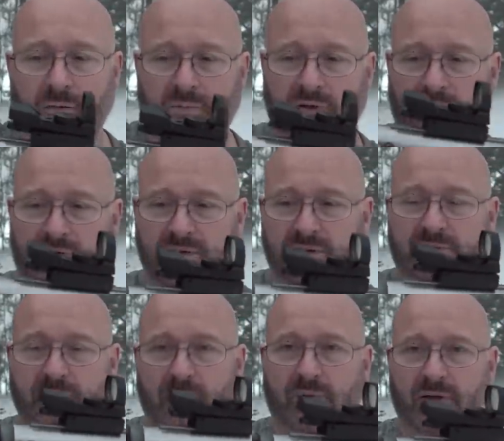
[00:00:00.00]
because
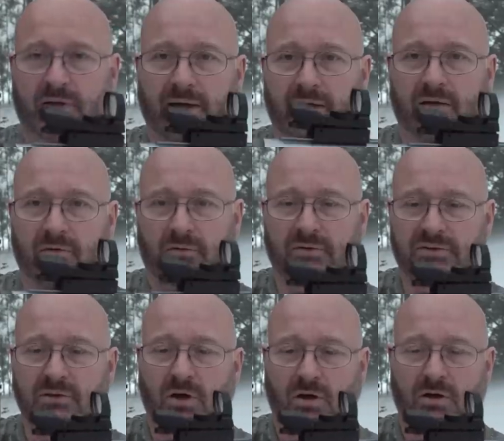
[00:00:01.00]
this will be the end of our
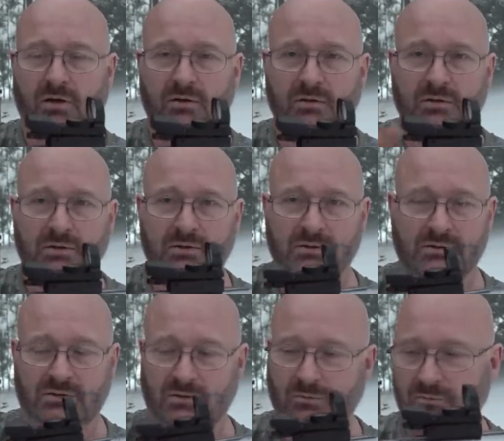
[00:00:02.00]
stock.
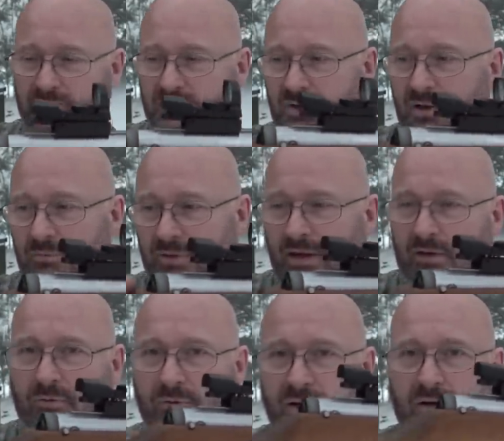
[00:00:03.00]
So, you know, we're
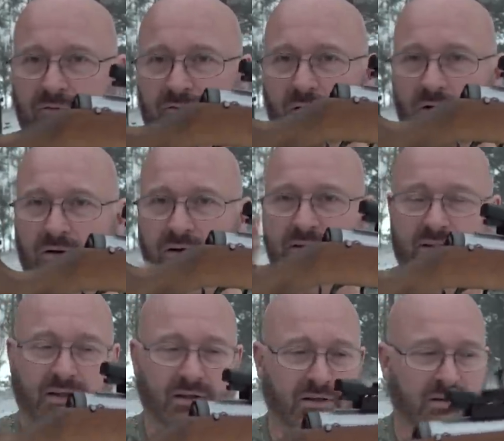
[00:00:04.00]
getting rid of all this
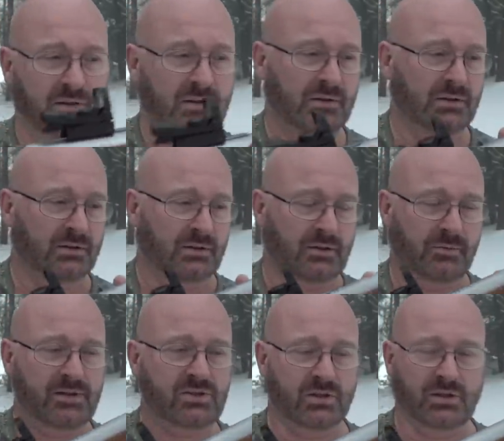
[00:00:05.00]
here. The
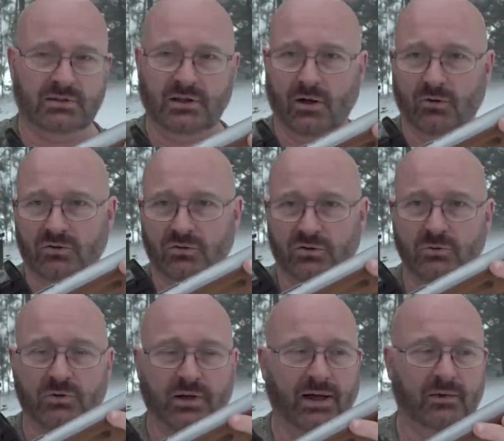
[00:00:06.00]
question is how to
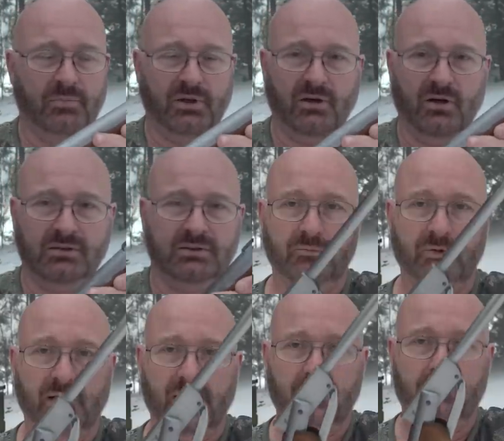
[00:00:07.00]
do that, because
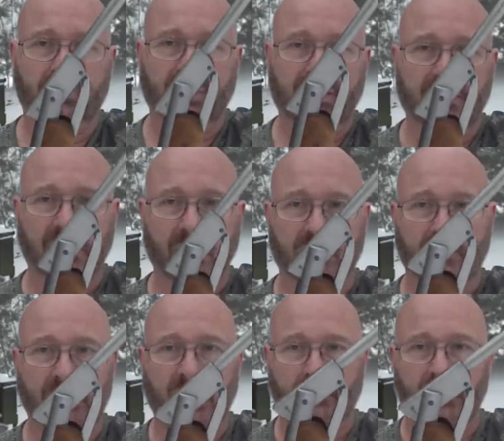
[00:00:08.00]
when I break down the
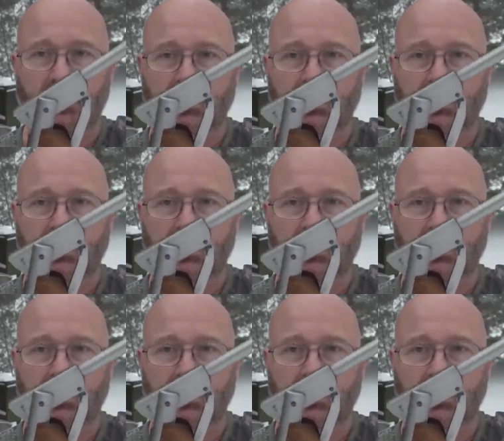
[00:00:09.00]
barrel,